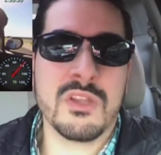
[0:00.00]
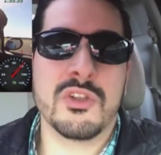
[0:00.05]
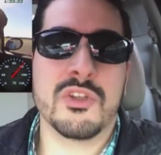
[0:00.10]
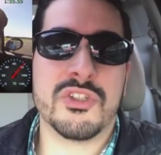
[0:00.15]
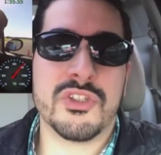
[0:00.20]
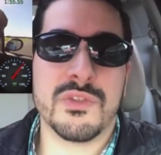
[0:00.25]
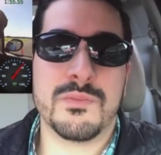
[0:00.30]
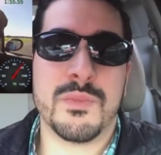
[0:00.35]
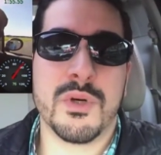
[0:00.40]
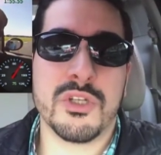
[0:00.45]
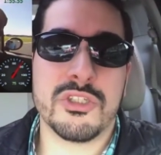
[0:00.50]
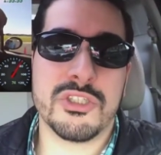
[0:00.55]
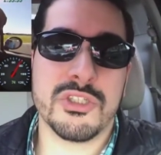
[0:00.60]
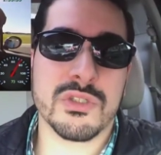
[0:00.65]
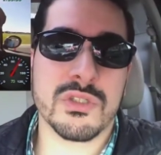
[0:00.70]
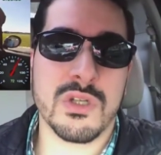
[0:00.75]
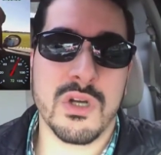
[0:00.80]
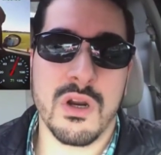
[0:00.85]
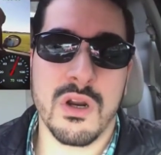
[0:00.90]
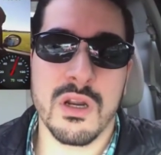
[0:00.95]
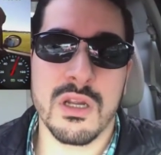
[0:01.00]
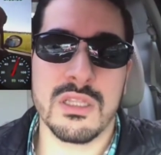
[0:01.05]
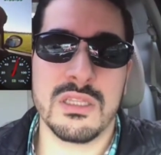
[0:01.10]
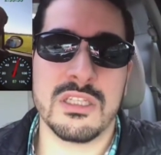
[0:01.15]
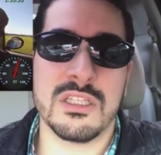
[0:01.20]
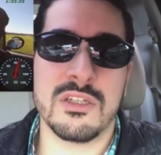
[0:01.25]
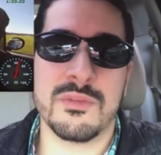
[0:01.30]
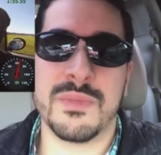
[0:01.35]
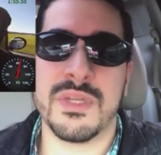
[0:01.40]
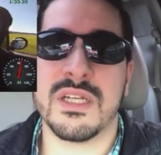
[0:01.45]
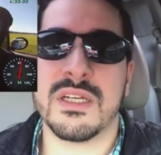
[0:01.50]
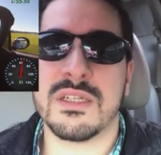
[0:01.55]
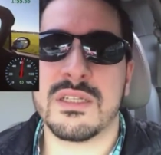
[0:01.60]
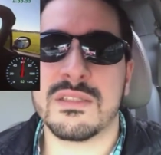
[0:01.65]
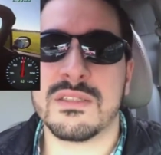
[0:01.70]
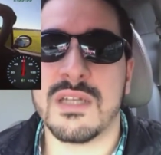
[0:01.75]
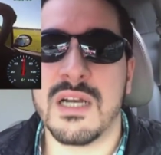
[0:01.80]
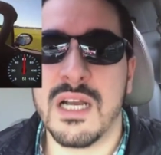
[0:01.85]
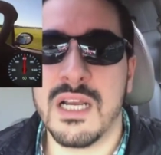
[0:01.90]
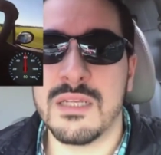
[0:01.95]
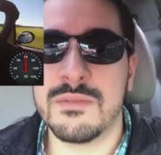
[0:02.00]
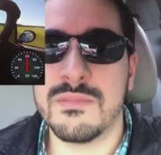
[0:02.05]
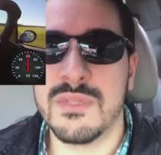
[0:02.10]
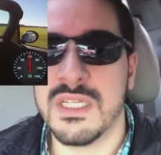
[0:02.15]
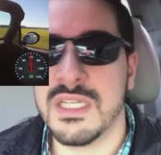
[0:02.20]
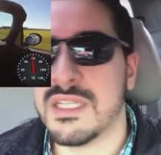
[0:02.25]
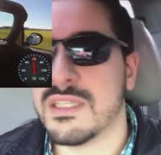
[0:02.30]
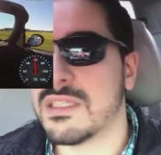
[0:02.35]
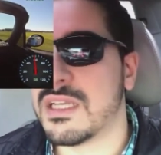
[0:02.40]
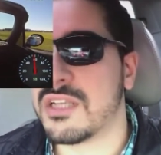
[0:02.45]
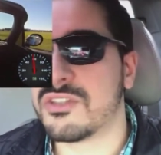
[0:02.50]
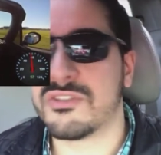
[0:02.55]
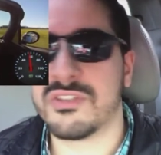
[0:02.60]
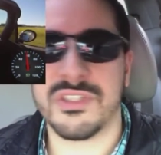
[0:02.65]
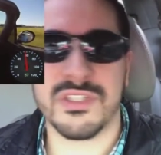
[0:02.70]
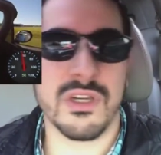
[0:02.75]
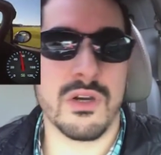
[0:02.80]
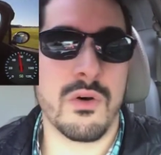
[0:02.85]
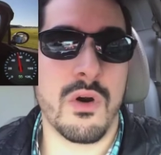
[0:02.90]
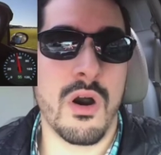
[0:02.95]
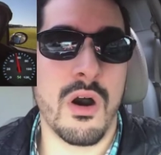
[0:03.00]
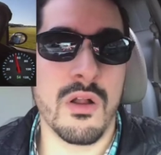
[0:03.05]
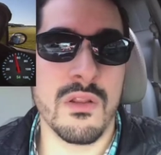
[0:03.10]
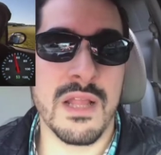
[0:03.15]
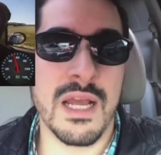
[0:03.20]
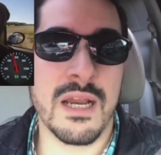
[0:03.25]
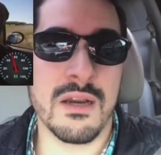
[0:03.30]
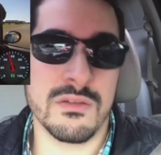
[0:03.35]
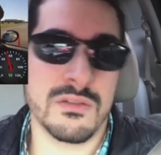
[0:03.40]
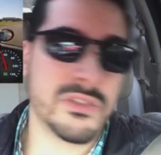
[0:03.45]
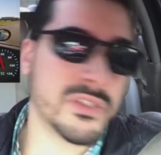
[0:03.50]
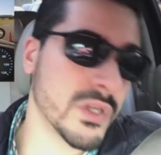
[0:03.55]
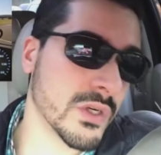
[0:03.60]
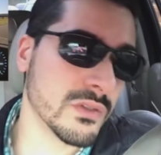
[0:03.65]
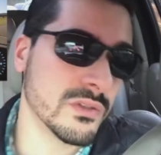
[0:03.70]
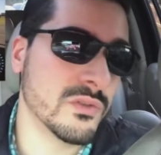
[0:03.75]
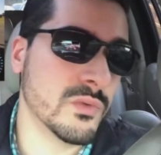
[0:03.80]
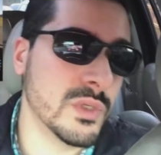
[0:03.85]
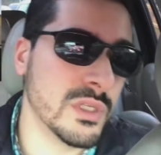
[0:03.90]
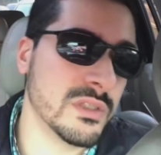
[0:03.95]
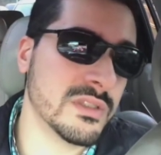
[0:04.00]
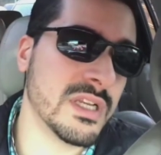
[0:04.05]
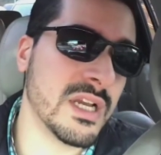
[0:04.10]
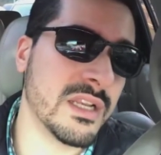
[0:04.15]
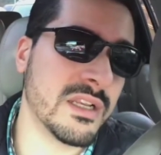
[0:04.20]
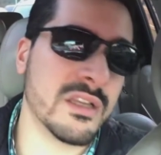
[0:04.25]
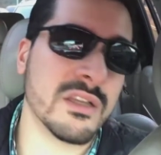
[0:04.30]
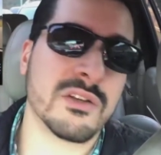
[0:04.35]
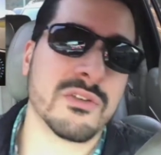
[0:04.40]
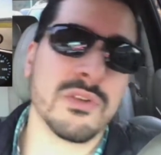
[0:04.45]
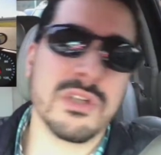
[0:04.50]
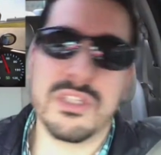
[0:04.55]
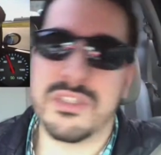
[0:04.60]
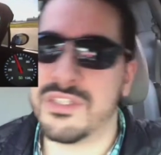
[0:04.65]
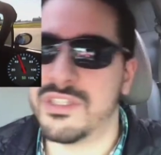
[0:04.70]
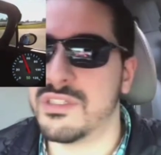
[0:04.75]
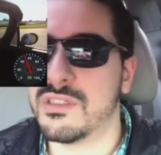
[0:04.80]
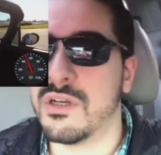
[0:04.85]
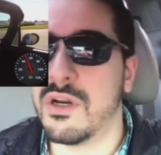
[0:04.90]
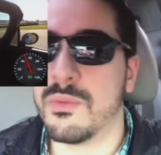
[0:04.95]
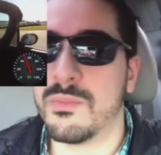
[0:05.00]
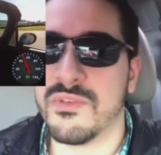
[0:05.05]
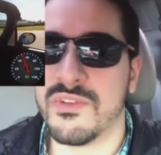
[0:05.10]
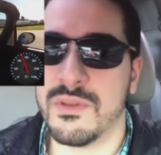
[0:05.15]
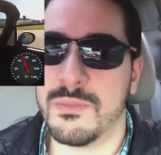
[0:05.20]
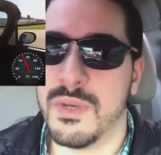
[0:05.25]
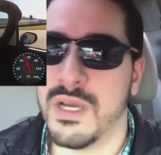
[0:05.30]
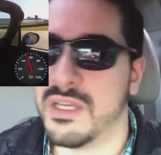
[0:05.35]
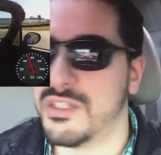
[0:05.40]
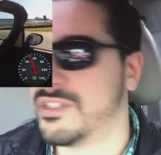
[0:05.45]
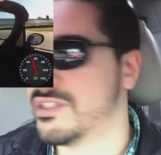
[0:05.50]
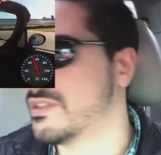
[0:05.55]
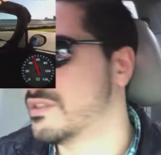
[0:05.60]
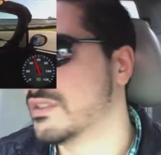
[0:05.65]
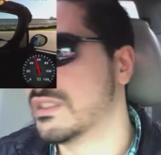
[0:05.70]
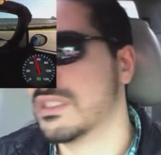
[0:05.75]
you should push your car a little bit at a time, not just go all out and turn the wheel 90 degrees and hope for the best.